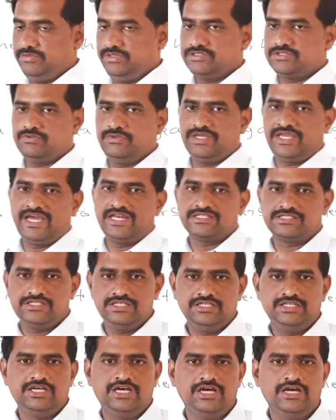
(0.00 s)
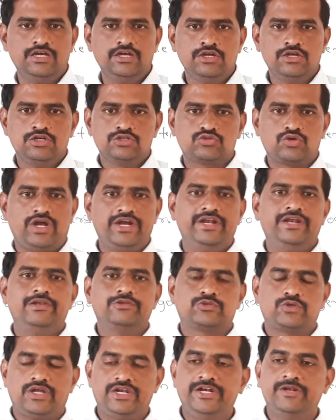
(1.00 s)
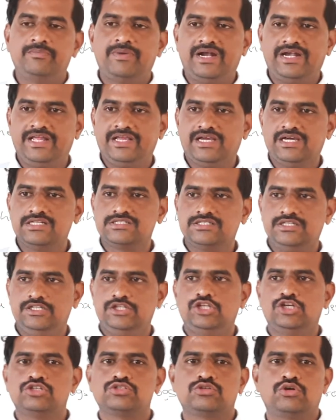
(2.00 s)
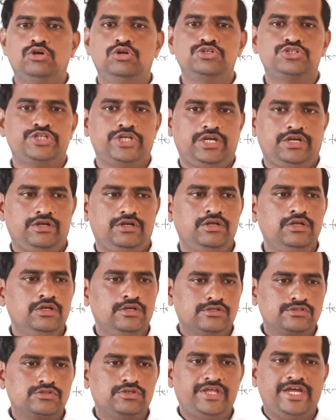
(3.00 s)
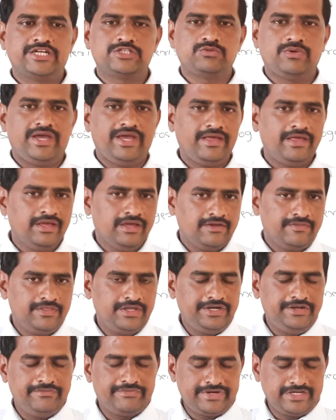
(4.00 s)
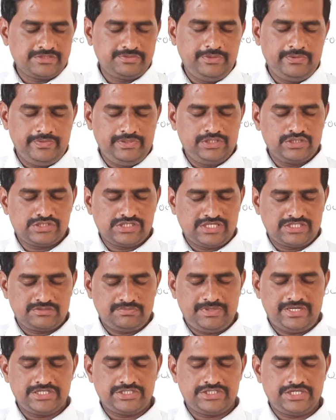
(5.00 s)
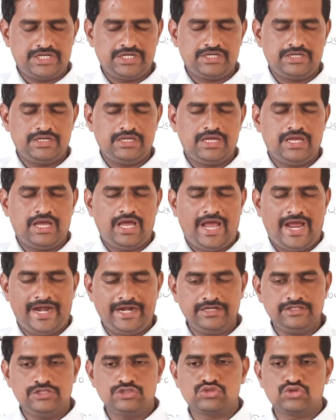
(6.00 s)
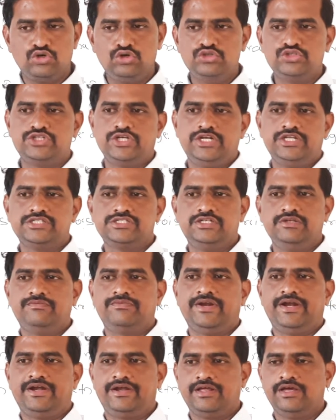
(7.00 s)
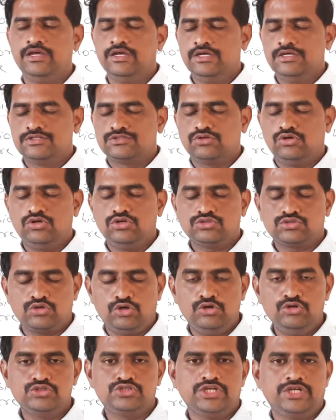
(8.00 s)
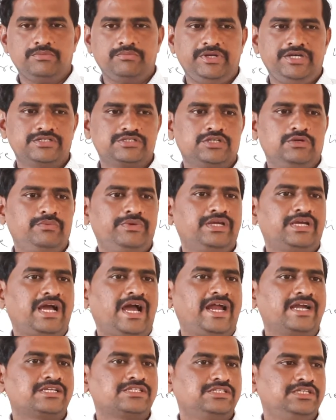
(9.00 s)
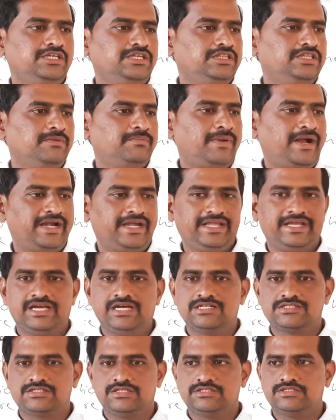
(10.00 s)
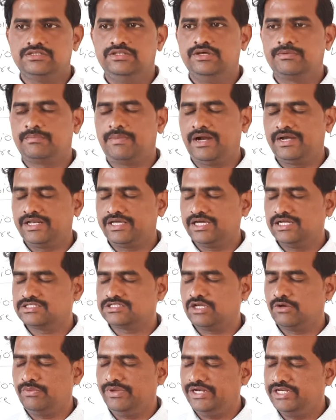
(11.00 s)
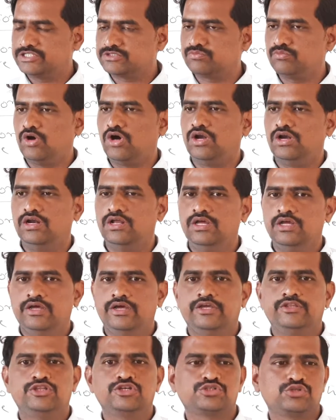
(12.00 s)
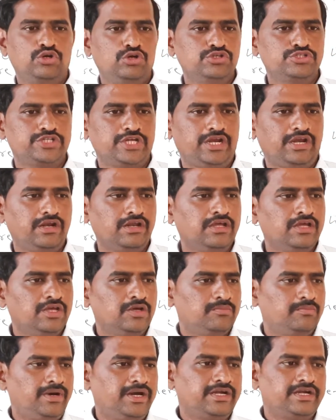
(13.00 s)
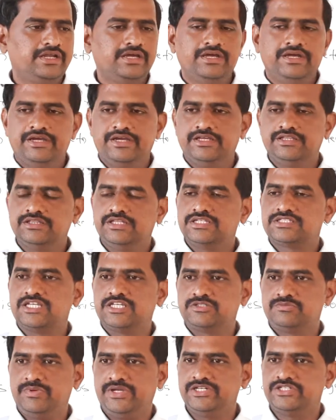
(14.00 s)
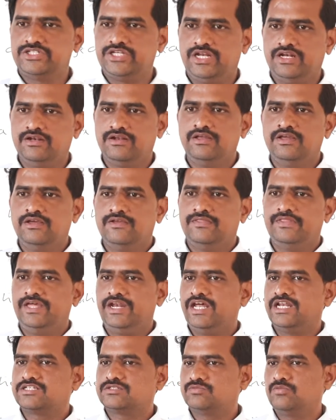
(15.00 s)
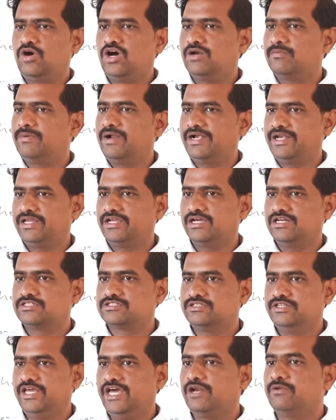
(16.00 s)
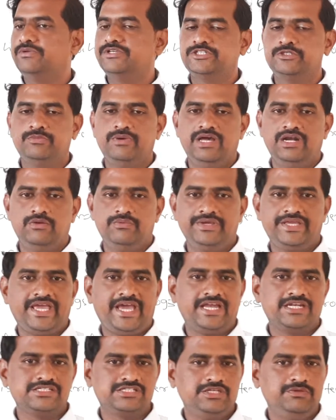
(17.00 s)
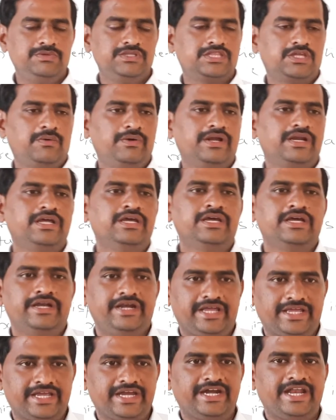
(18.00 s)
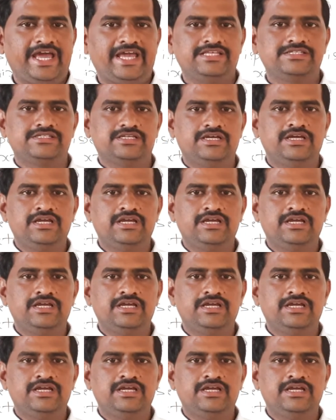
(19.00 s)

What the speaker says: means we can see the solid particles in the solution. So that's why the difference between the suspension and the solution is different. So solution means we can't see the particles. The particles are very small in the solution, but in the suspension there are small particles. They are visible. We can see with our naked eyes,